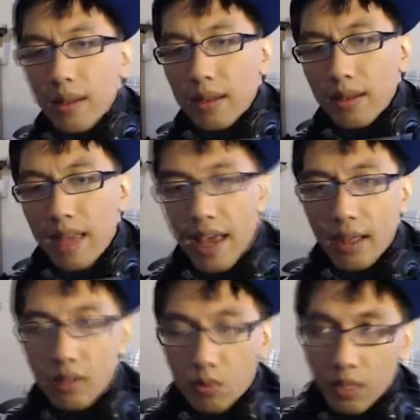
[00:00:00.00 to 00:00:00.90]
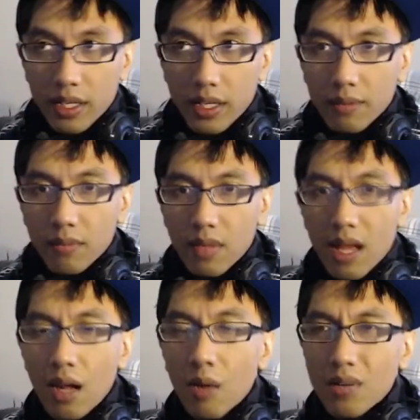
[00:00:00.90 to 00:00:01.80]
that's really,
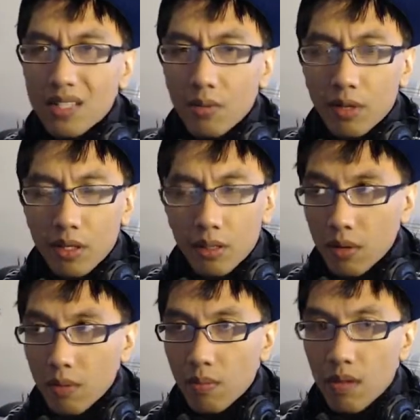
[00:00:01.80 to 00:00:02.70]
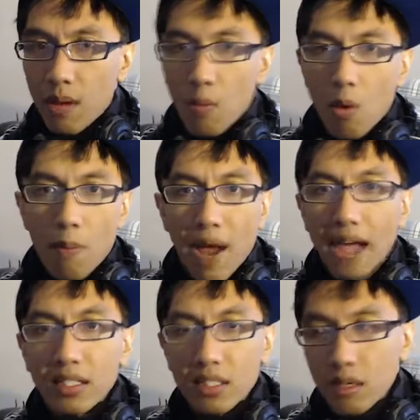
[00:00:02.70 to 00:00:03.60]
I want to say really good, but I'm more
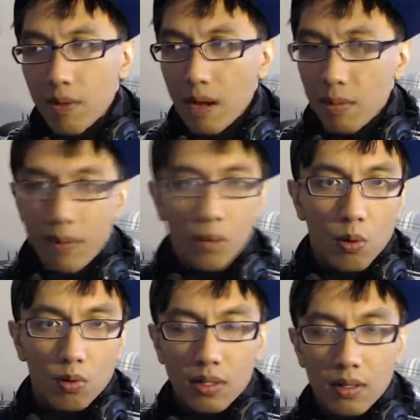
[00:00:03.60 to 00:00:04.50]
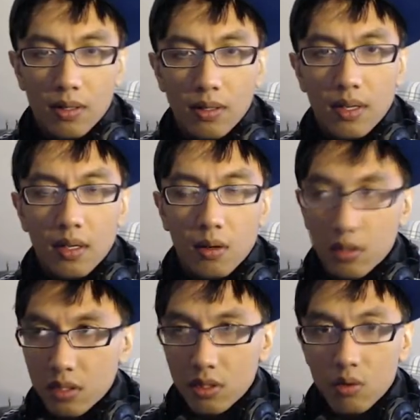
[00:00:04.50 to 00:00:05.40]
passionate about my posing, or
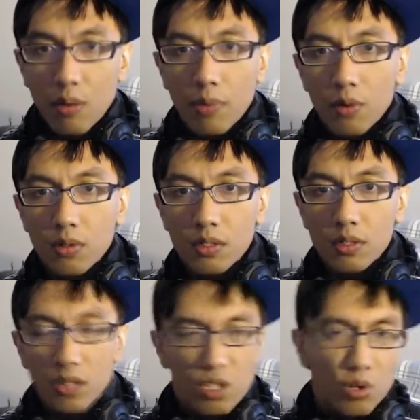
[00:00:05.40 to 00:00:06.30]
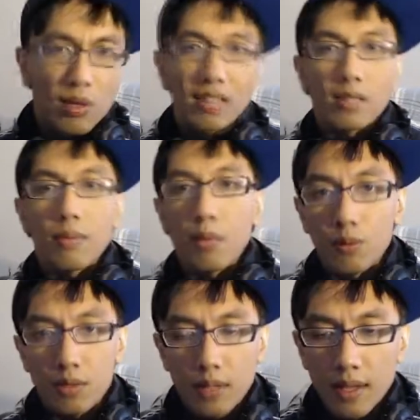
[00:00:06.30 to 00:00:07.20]
to do my posing, to showcasing my
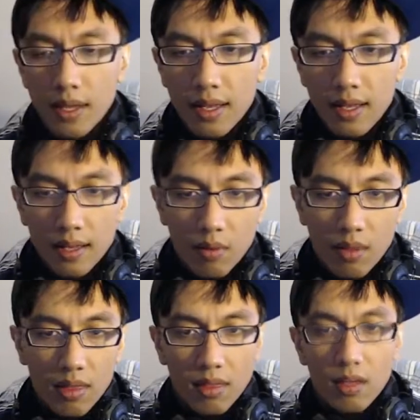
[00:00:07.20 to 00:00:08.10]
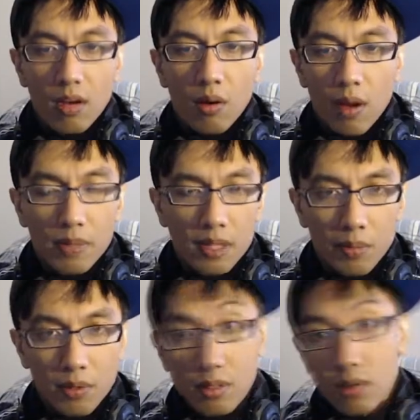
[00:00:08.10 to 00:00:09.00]
posing with, you know, a particular
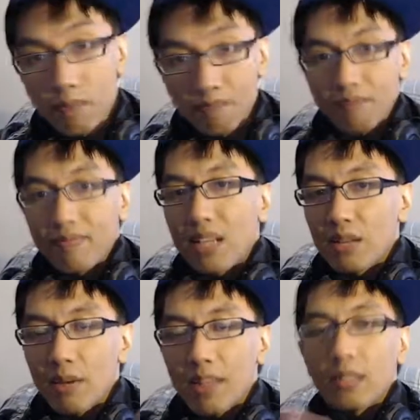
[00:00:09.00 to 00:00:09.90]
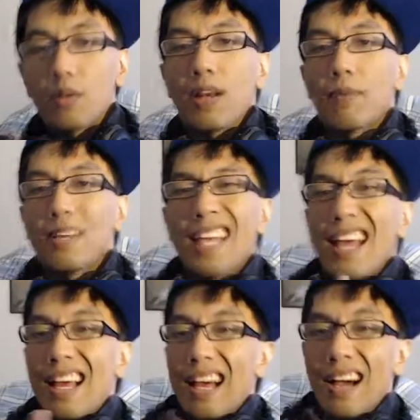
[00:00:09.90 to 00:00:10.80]
music. So that's what I'm thinking. So anyways,
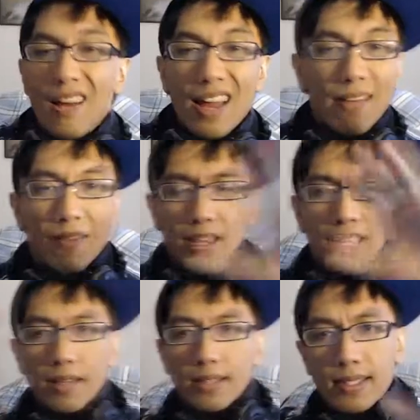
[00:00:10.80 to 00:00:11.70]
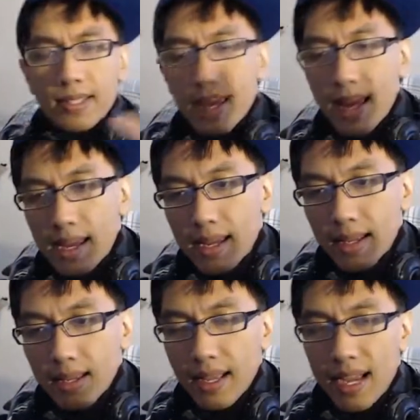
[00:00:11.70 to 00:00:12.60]
I don't have nothing else to say.
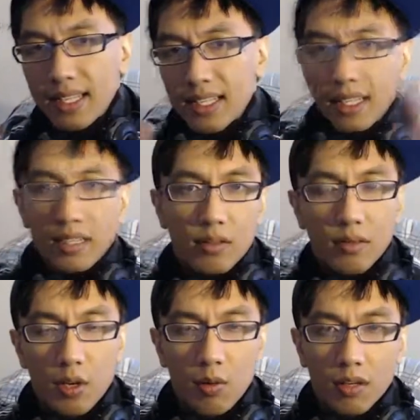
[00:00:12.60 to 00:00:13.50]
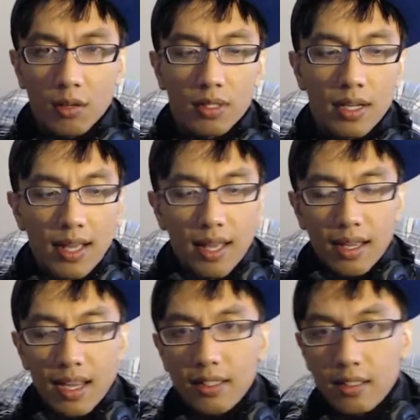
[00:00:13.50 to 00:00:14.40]
I need to get this video rendering.
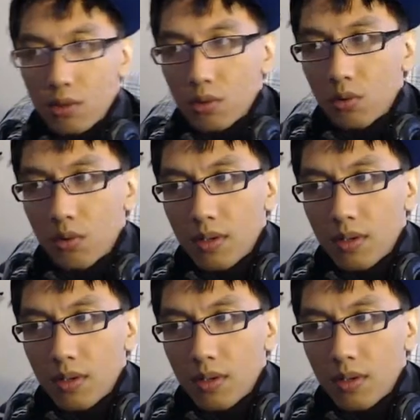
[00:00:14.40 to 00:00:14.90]
I need to.